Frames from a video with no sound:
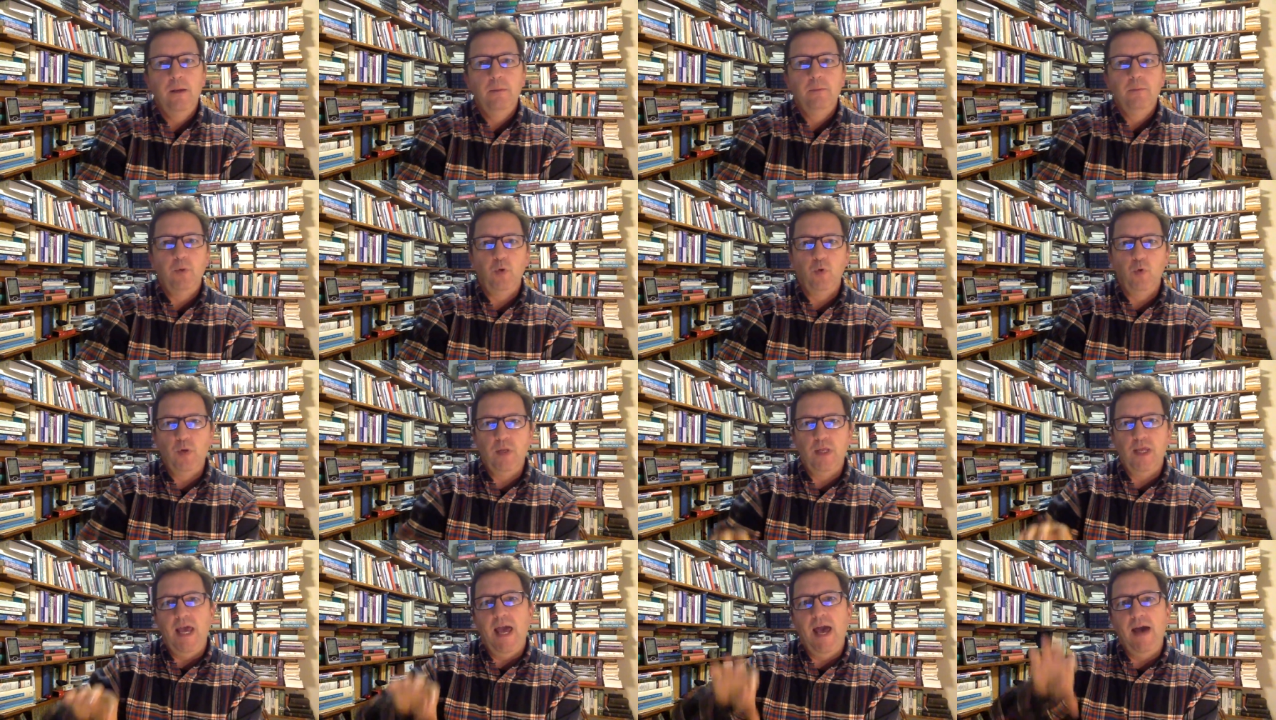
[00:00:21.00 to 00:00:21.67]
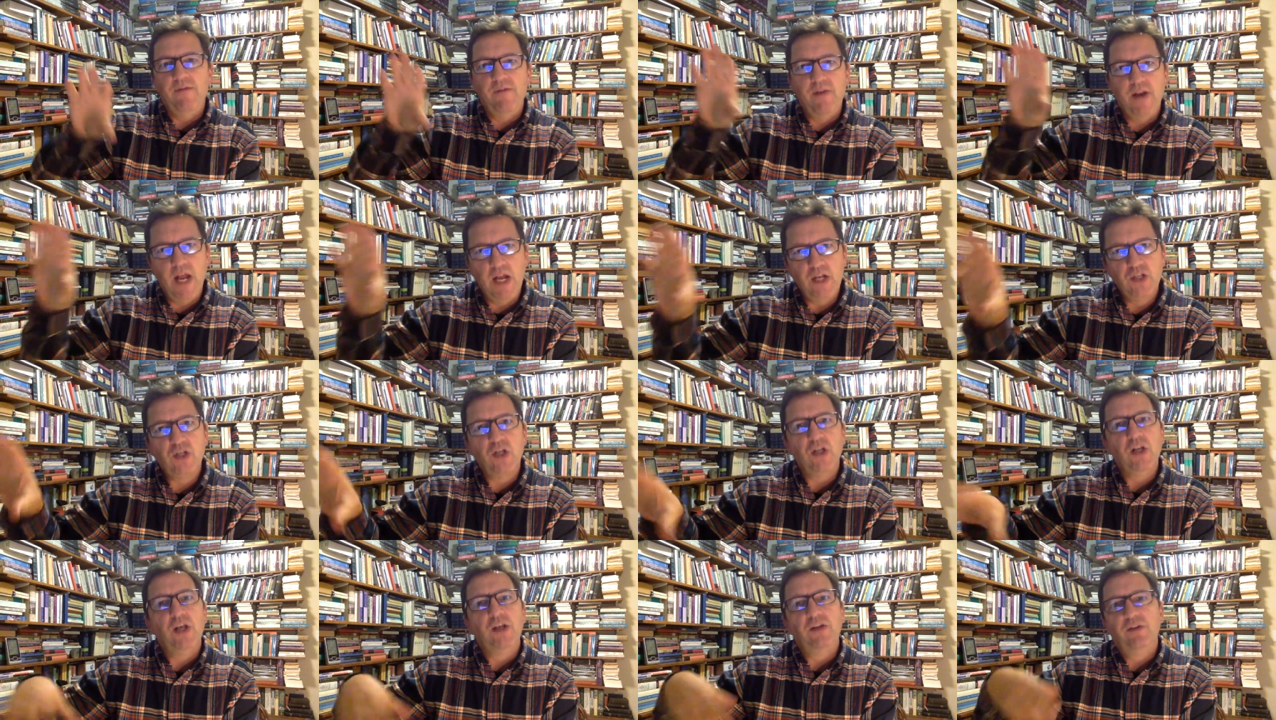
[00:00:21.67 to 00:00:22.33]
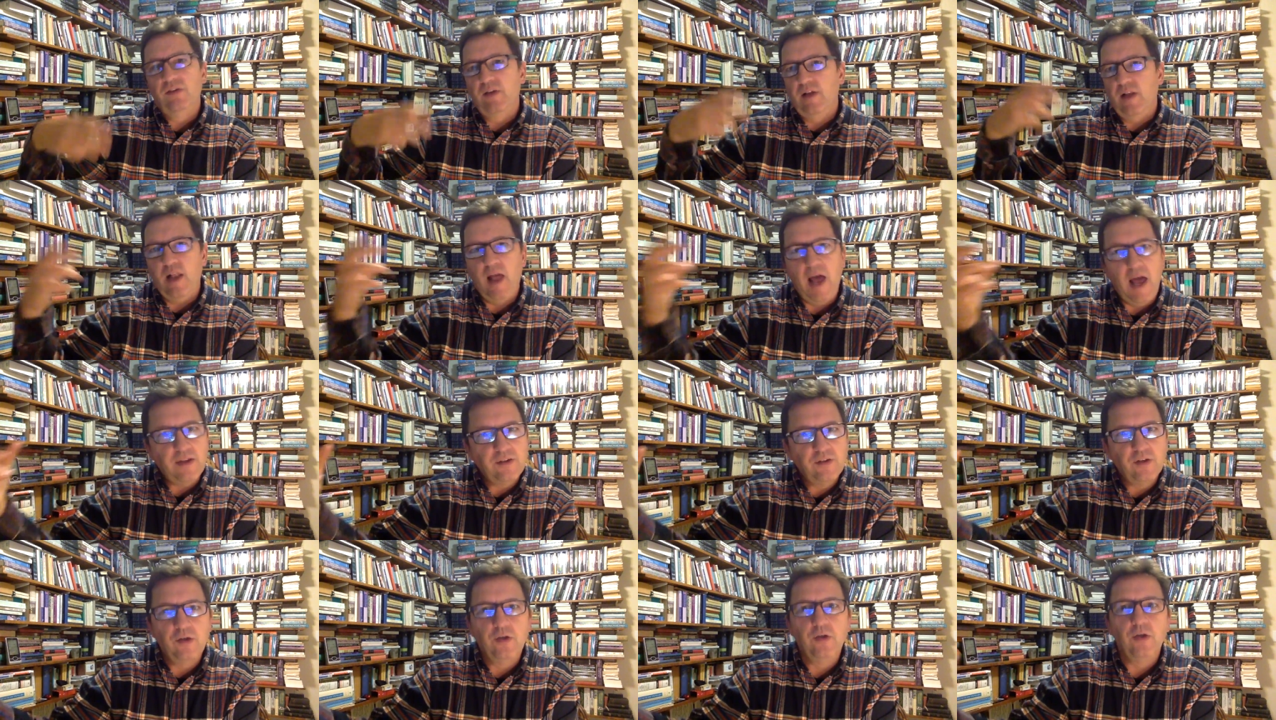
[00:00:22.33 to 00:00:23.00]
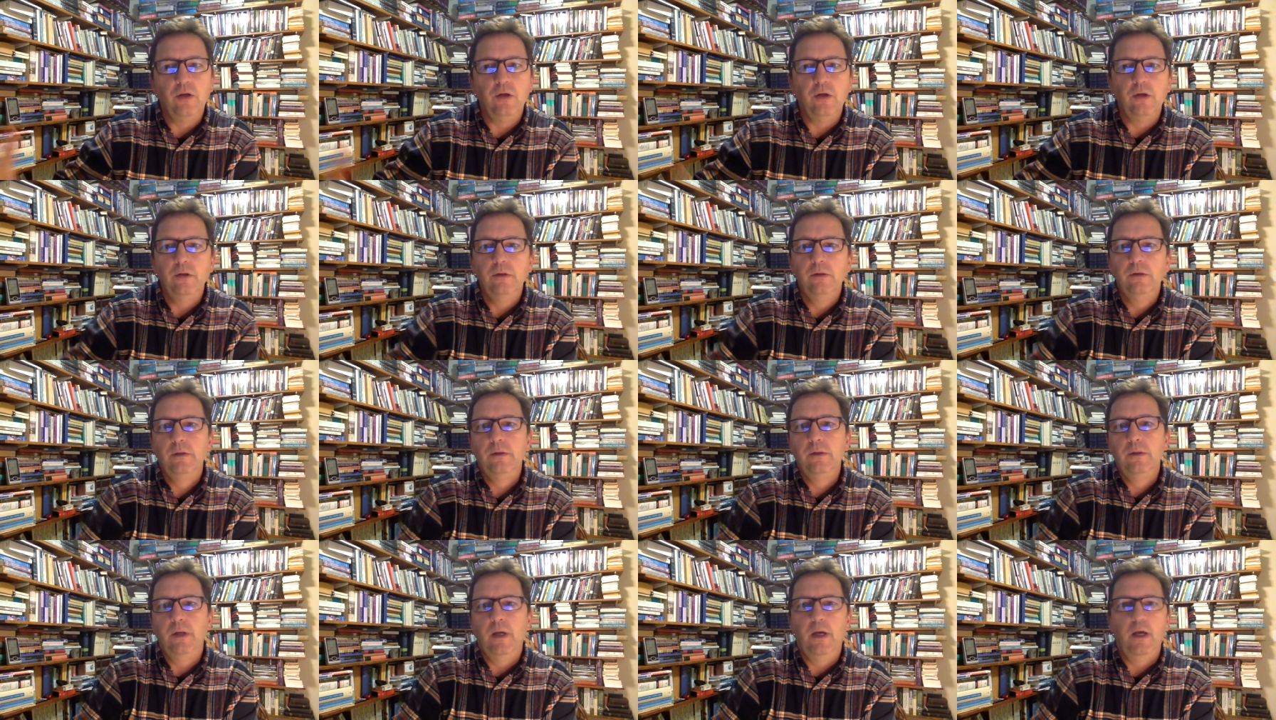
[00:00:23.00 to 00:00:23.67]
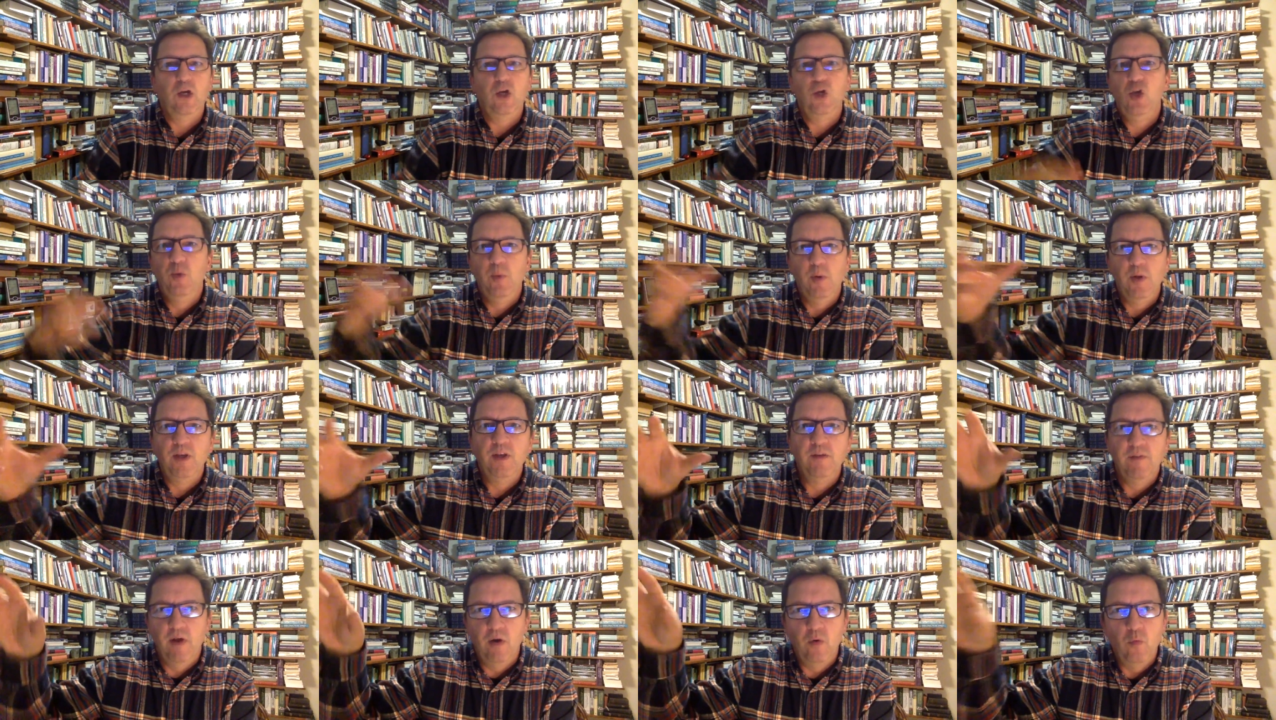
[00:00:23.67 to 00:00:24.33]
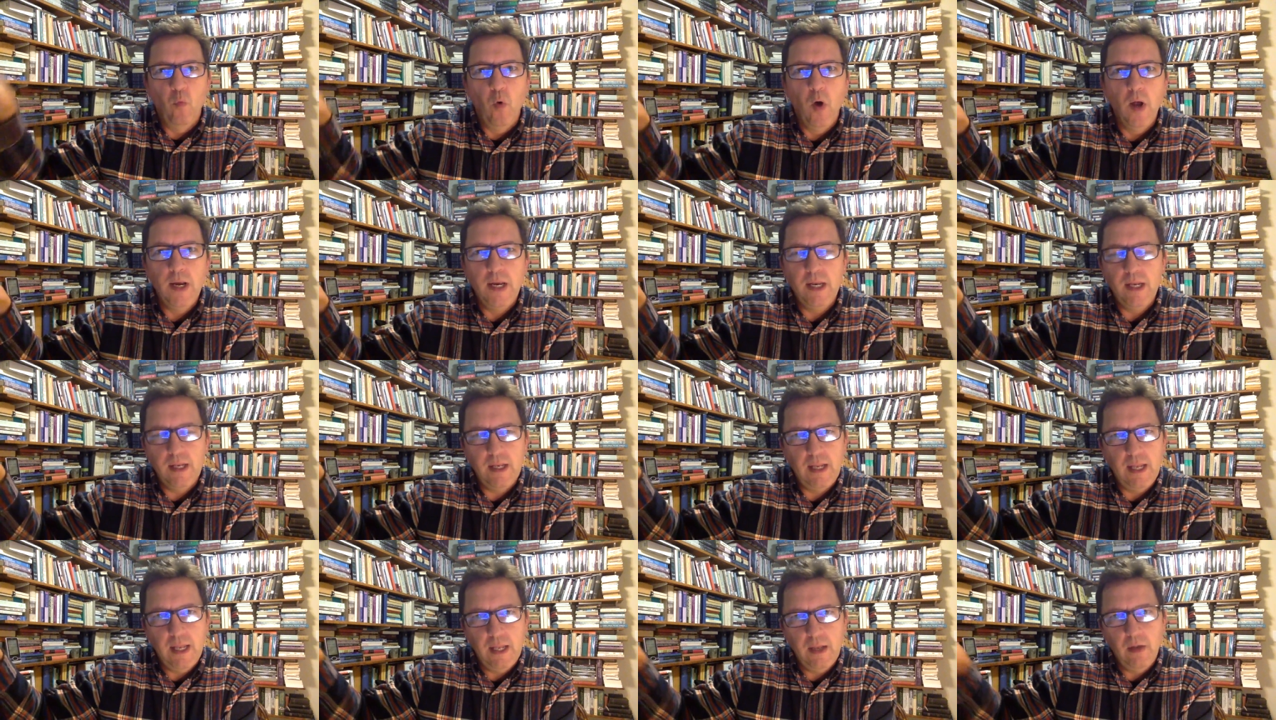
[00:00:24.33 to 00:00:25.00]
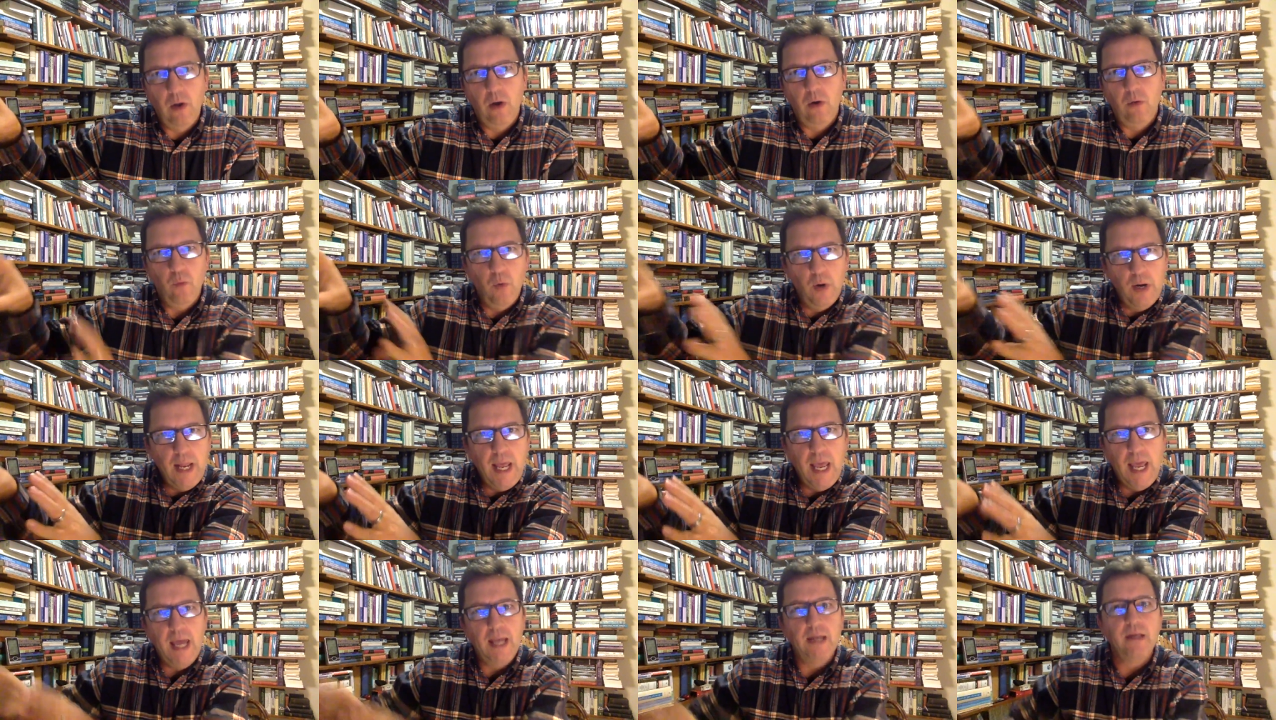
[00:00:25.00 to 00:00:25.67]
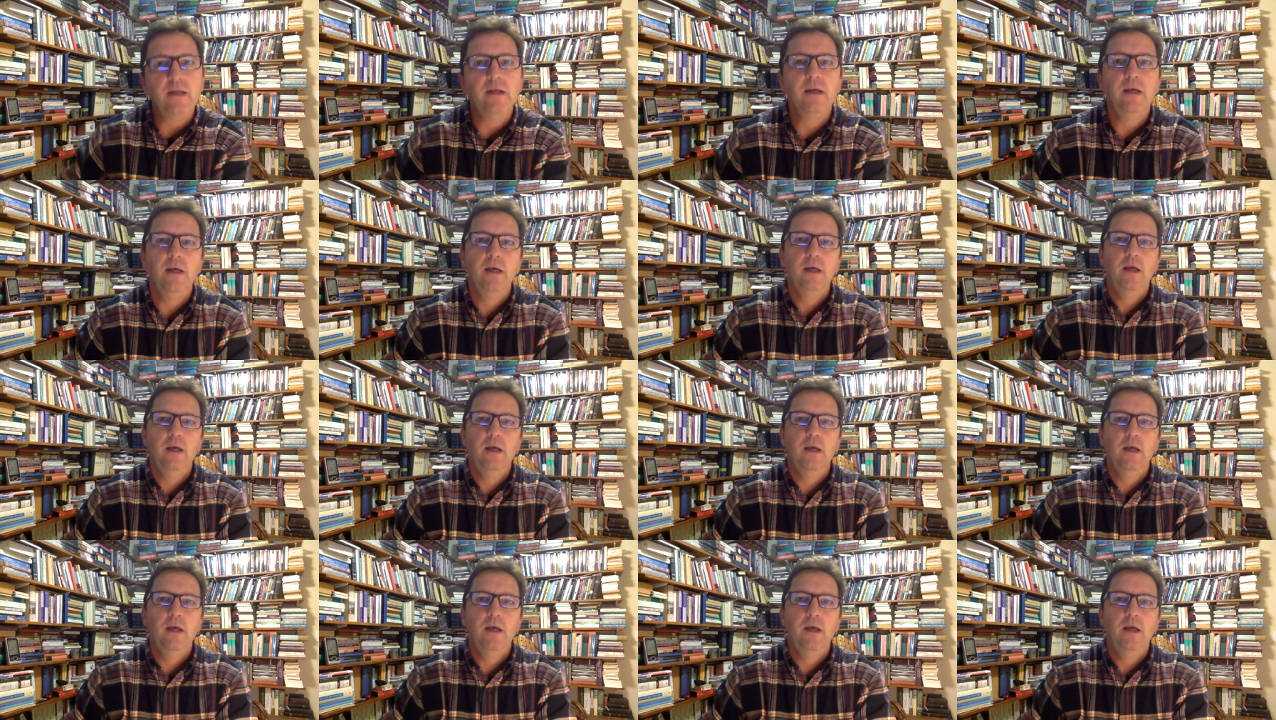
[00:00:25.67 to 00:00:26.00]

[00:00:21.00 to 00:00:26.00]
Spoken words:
between the evidentialist, classical, cumulative on one hand,